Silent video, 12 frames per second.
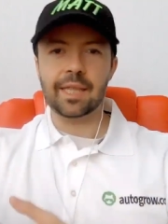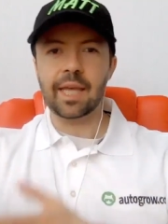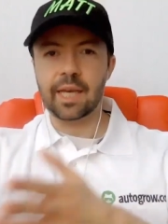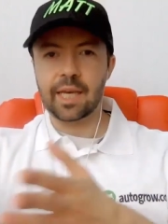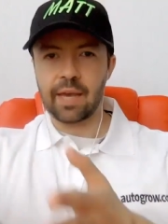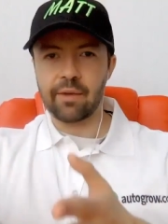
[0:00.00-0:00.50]

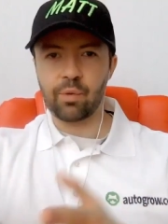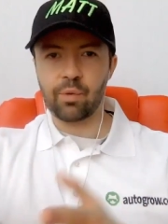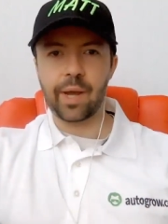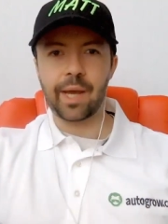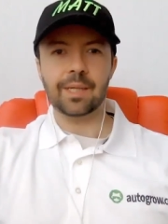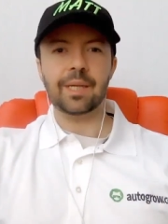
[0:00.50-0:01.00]
They gave it
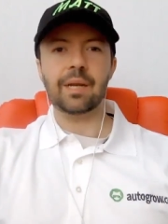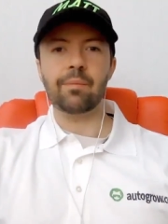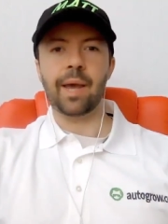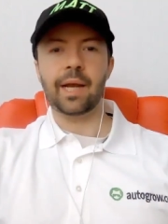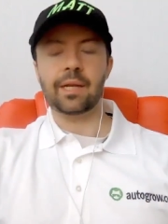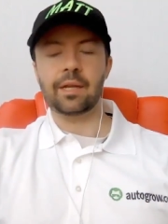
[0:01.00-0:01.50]
away as a lead
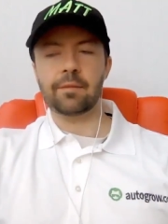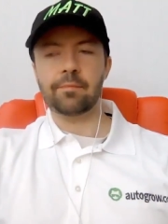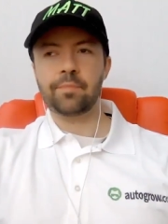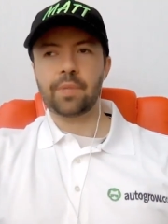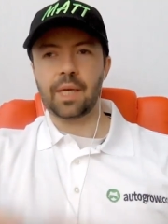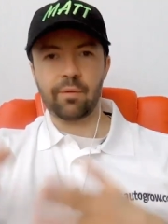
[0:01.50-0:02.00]
magnet.
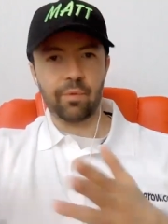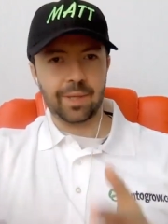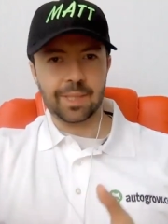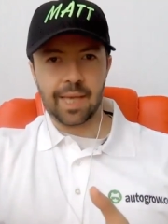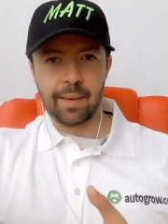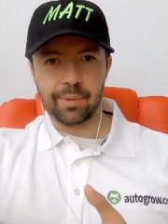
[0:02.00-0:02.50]
They gave away
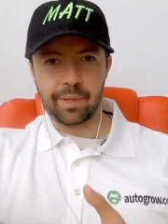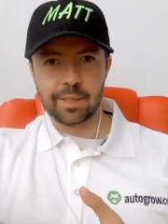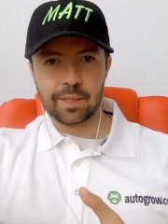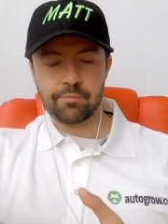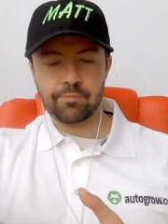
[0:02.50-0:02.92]
these templates.